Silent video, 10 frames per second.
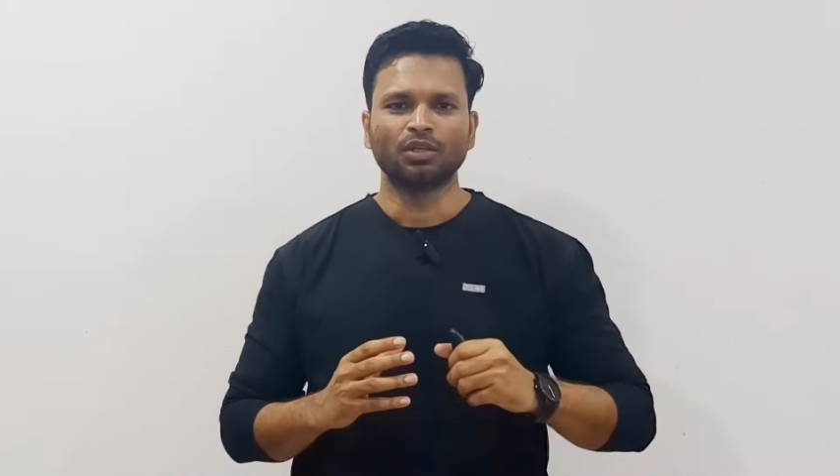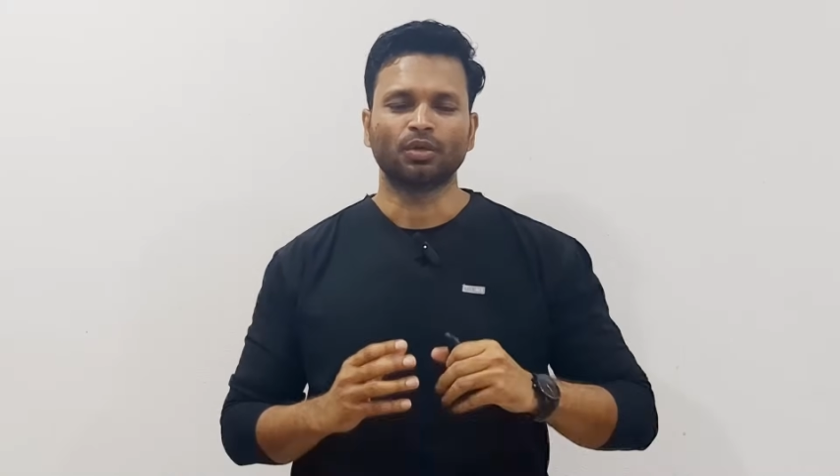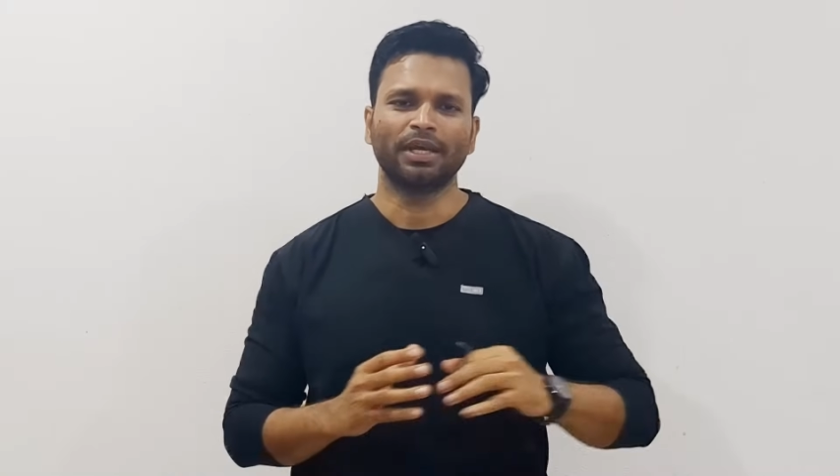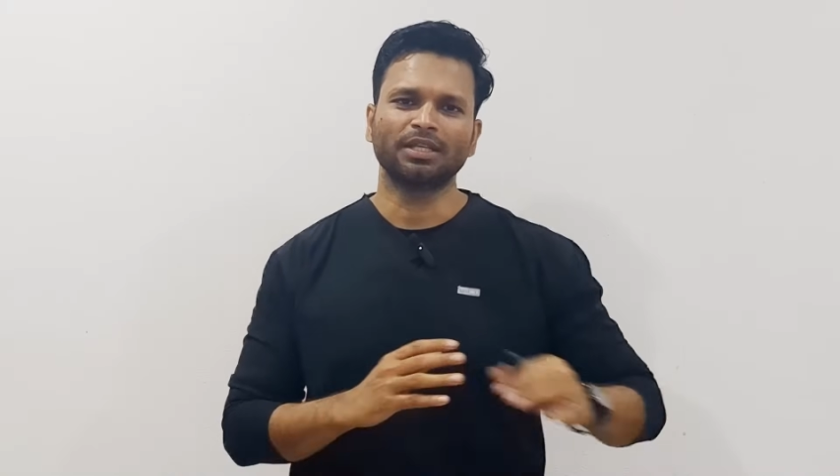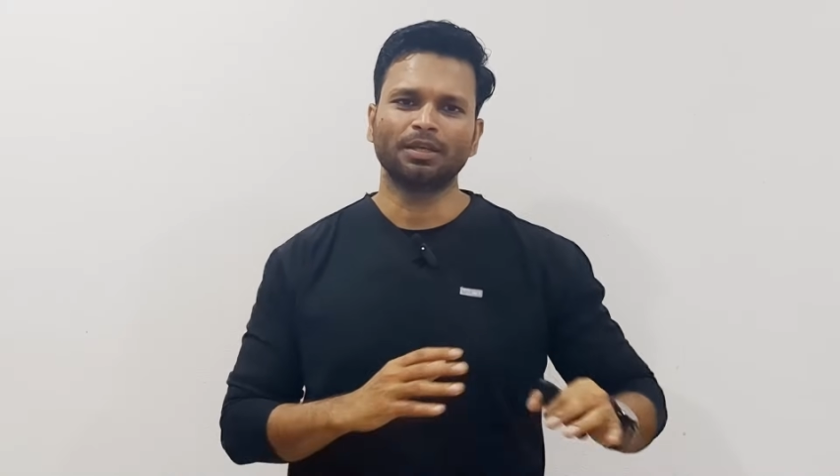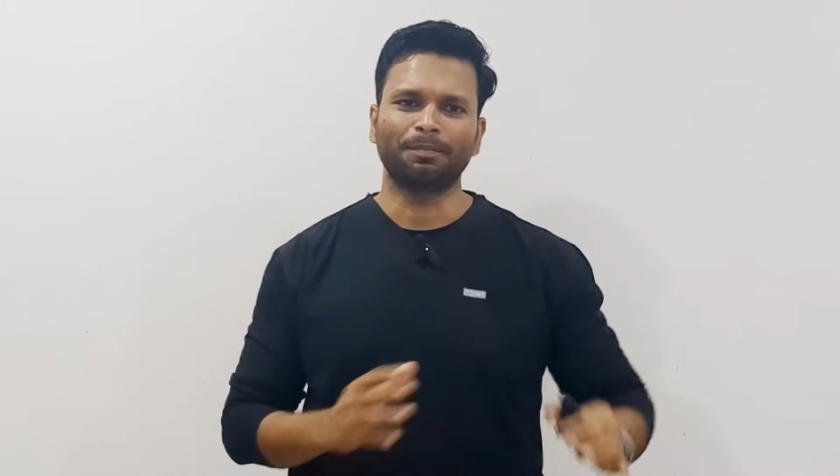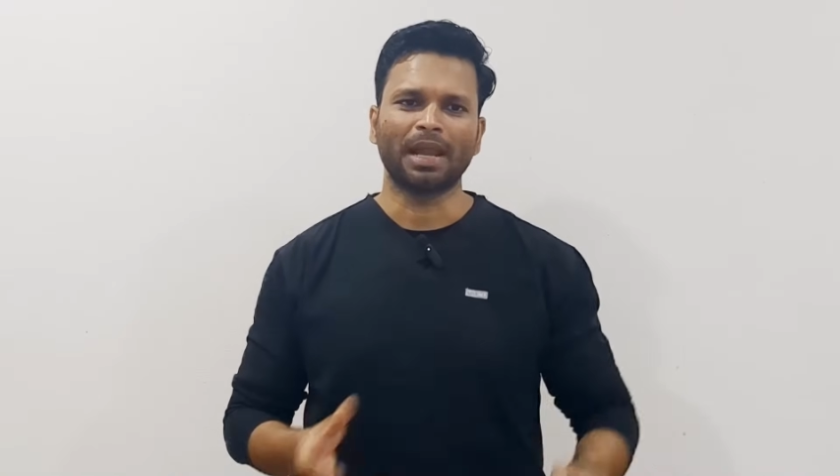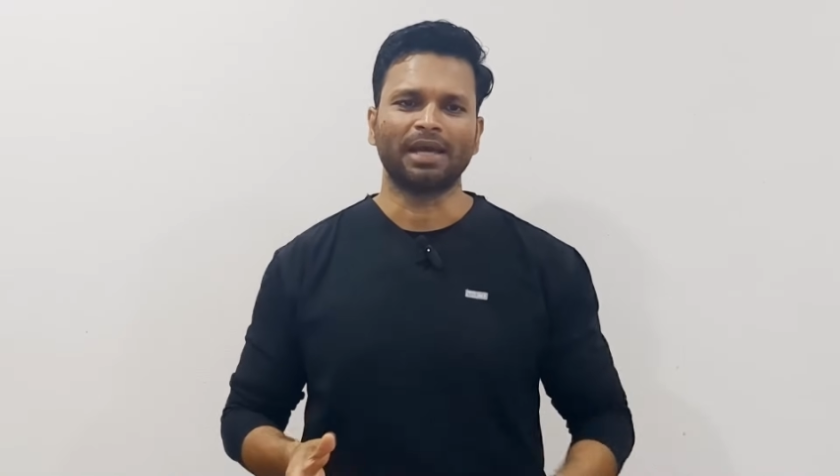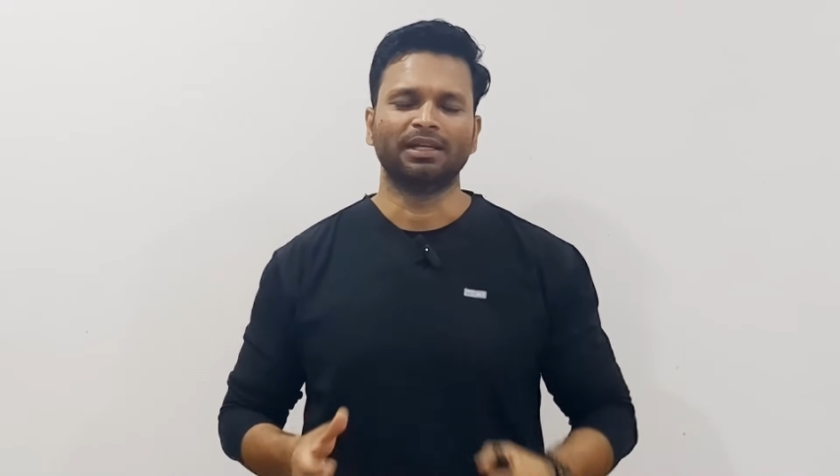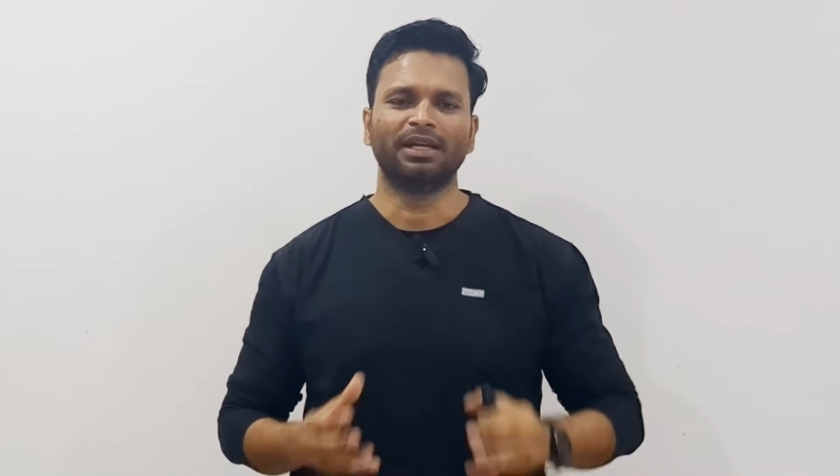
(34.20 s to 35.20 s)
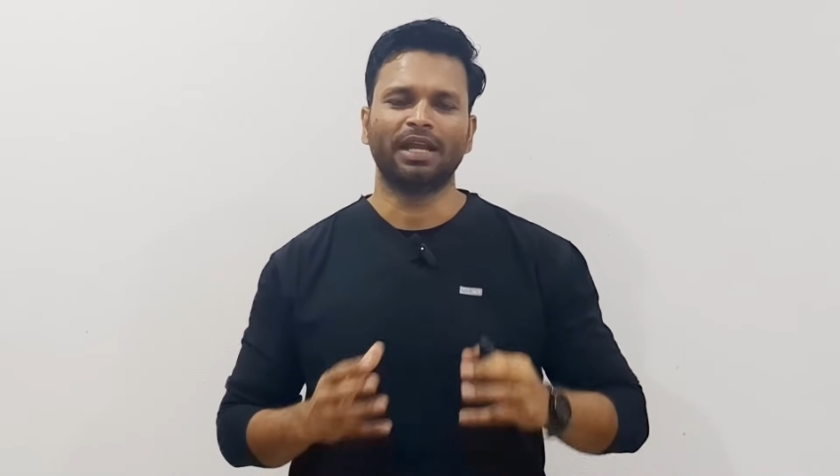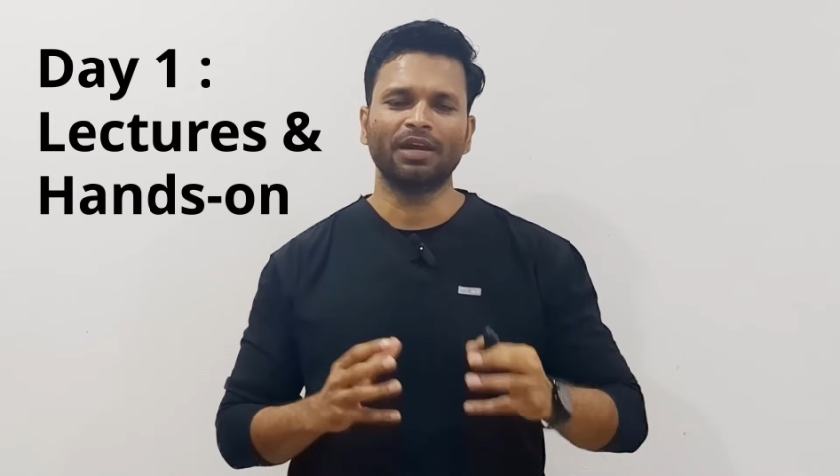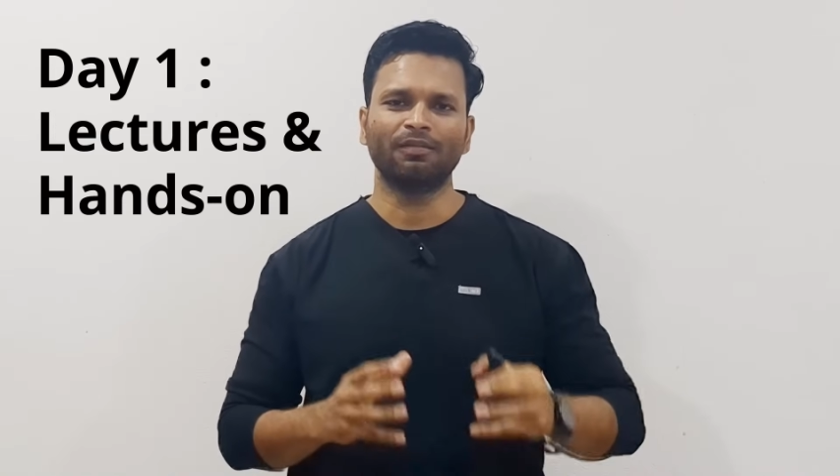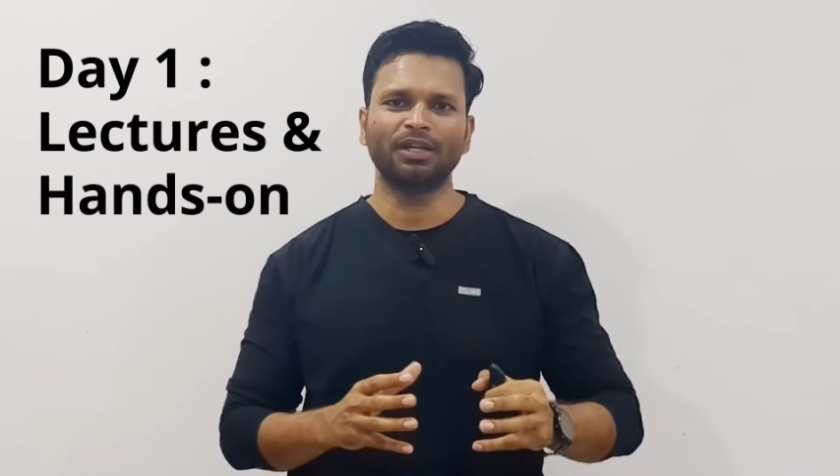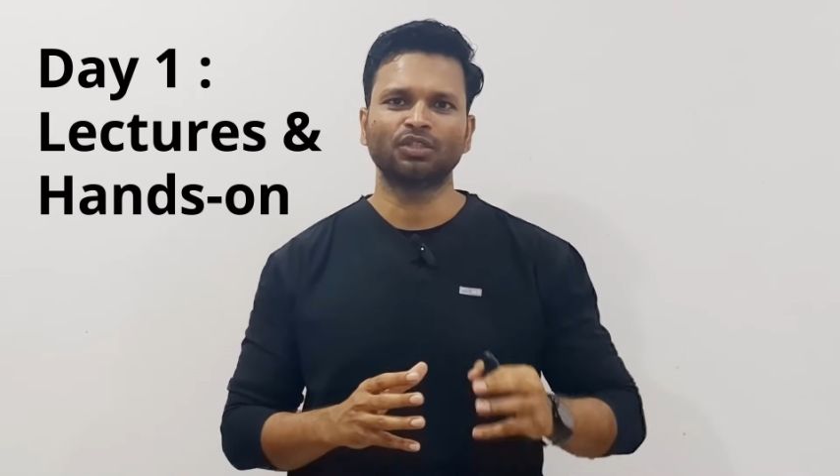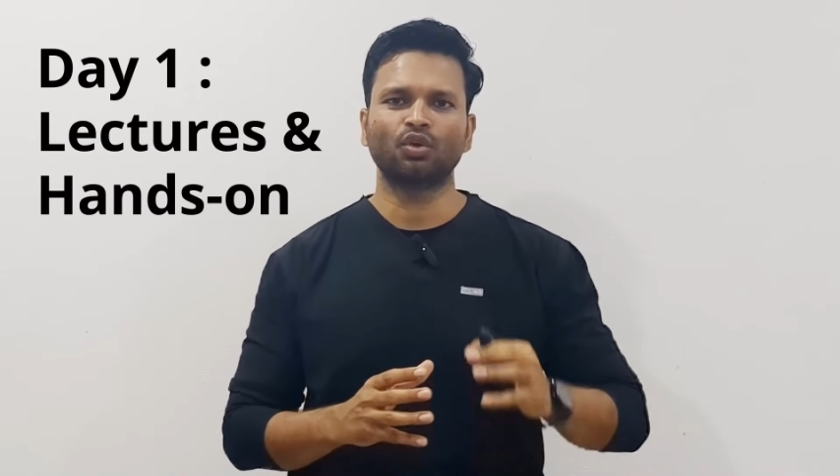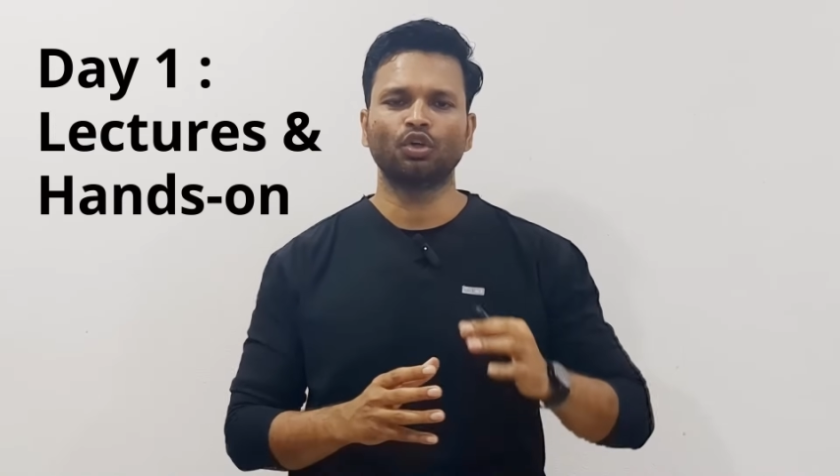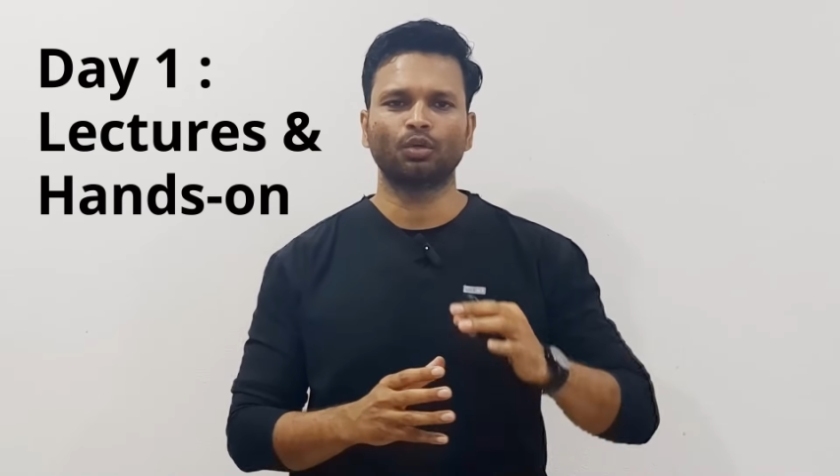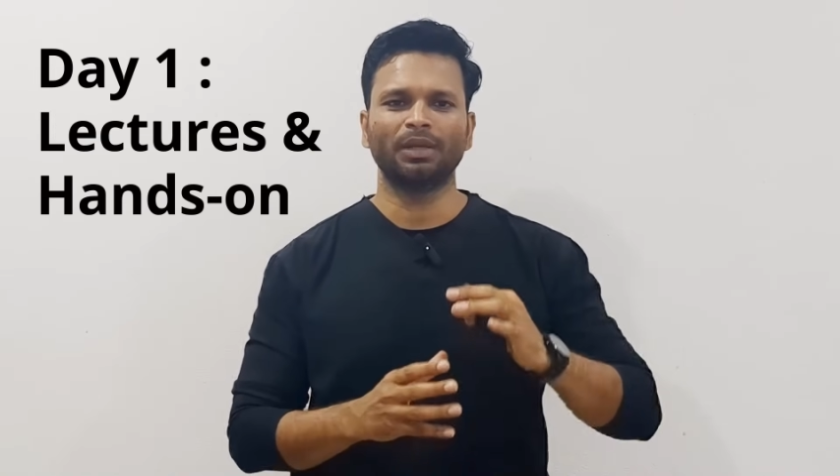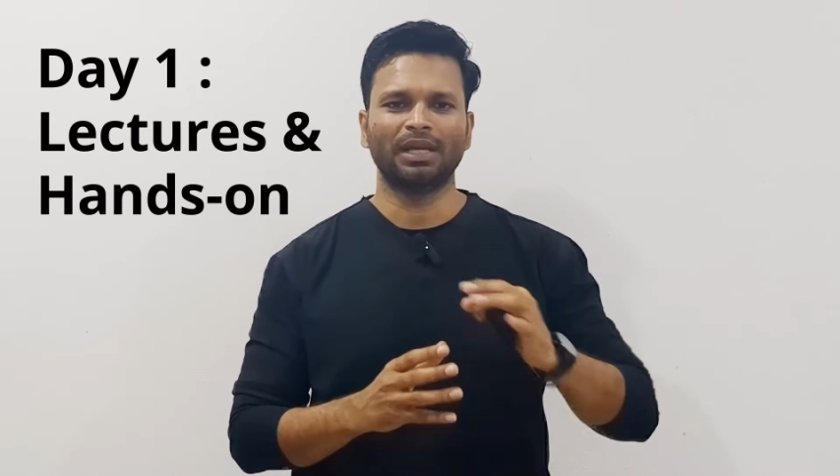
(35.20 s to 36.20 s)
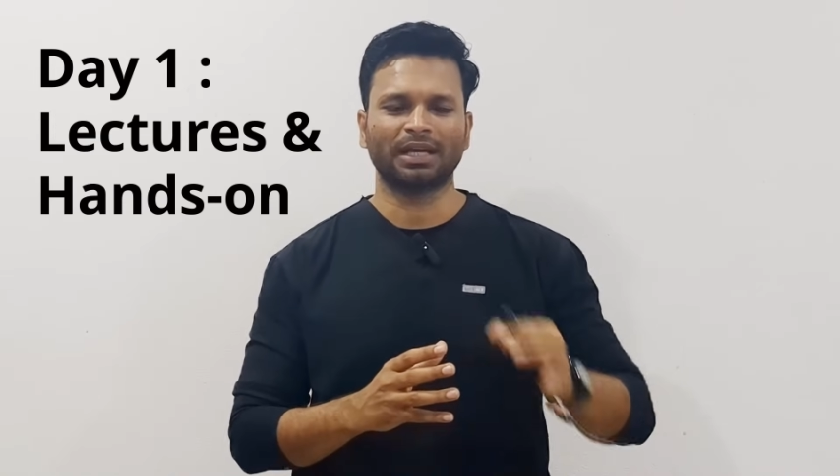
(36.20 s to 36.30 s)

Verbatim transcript: So here's the plan day one is going to be